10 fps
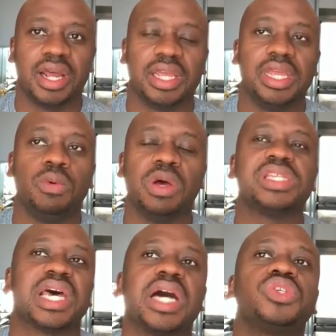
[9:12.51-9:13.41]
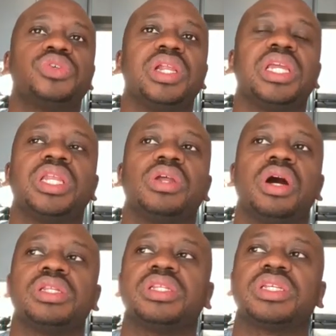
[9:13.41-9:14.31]
He was actually
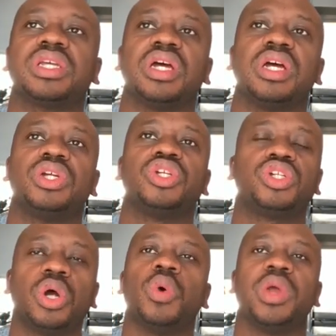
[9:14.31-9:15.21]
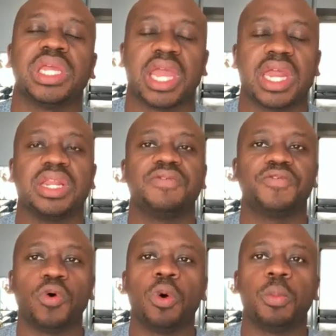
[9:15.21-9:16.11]
not showing any
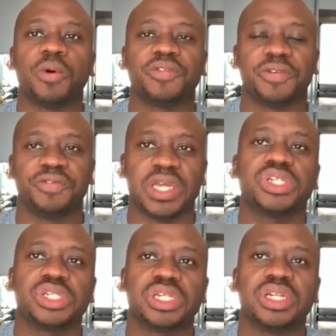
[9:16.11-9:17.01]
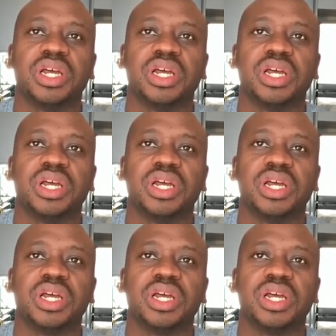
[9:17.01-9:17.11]
form of affection.